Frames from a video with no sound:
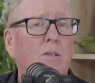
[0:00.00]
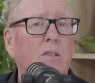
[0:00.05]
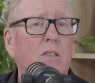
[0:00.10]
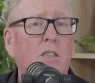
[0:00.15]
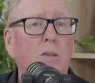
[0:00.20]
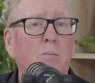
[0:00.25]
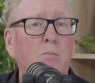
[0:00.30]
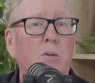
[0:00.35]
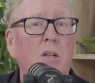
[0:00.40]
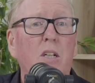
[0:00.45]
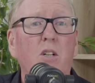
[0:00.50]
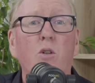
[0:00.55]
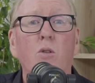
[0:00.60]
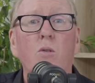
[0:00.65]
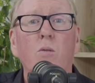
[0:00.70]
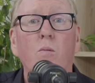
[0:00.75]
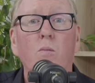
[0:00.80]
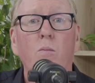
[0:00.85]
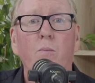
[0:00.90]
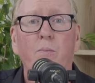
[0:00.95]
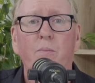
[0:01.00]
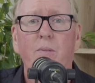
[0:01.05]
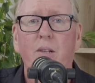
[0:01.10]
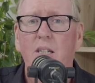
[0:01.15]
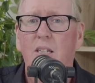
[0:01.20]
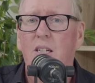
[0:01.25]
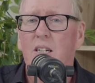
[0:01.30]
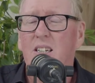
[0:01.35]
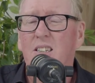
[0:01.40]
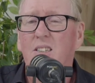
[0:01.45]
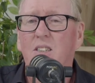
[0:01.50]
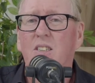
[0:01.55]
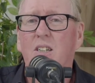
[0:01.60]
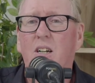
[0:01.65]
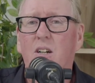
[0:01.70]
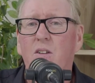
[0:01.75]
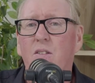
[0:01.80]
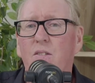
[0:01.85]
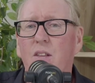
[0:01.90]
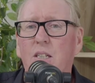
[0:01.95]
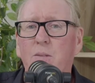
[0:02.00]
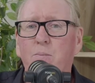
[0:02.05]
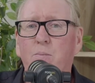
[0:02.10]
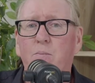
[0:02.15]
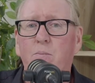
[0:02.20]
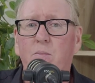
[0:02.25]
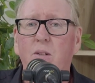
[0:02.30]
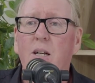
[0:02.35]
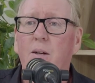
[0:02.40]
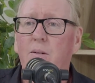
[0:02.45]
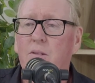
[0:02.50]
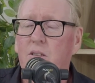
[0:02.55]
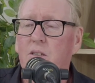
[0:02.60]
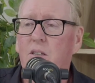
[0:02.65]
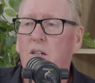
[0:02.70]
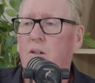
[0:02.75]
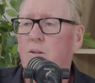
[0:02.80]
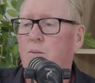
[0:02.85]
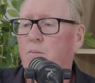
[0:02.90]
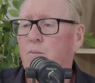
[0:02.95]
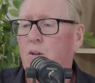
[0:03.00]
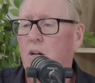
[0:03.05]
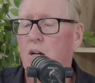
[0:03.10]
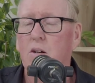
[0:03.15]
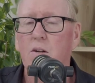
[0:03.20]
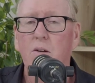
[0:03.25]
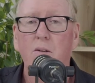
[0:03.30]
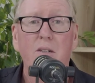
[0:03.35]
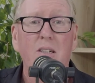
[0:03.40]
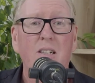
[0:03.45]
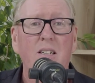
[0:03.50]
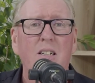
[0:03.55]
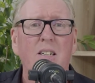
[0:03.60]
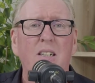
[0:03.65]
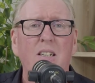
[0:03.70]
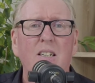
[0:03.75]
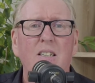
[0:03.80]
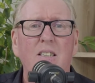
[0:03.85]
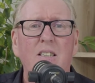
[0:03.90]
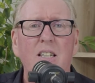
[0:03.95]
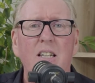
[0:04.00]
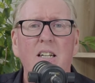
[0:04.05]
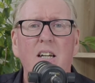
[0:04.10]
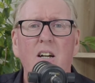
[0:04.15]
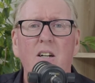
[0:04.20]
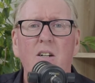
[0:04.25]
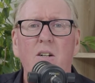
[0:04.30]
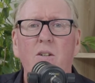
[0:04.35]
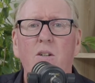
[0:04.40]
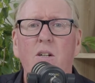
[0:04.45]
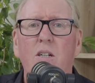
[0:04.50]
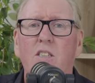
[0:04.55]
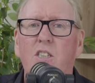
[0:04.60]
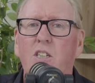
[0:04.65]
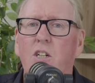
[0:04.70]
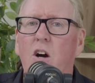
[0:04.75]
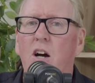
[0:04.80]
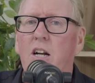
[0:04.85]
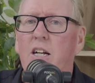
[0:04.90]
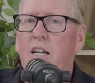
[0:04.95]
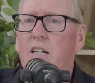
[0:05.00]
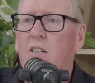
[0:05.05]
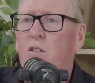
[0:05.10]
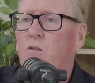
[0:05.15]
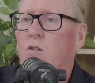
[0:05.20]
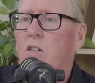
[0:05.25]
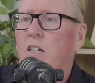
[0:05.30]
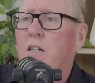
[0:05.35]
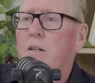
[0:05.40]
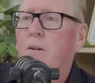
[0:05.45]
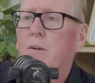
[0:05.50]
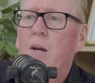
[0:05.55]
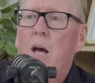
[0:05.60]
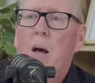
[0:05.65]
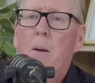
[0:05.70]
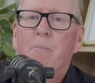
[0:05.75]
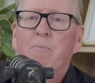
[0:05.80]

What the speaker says: which is pretty cool. So that's So there you go, Skynet and all that.